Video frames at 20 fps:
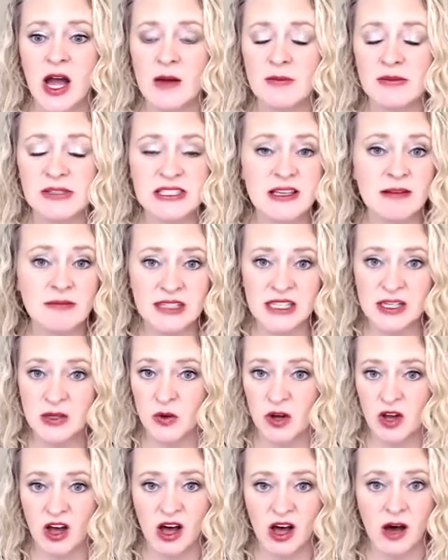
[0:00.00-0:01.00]
Something
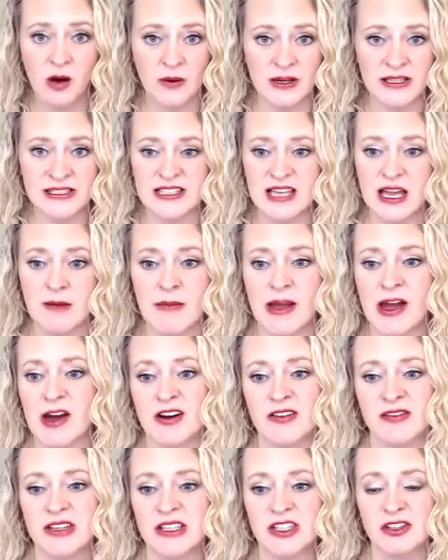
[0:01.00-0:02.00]
will always come out
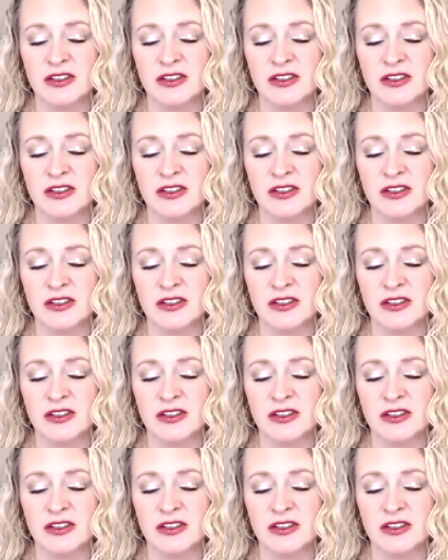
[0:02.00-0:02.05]
of it.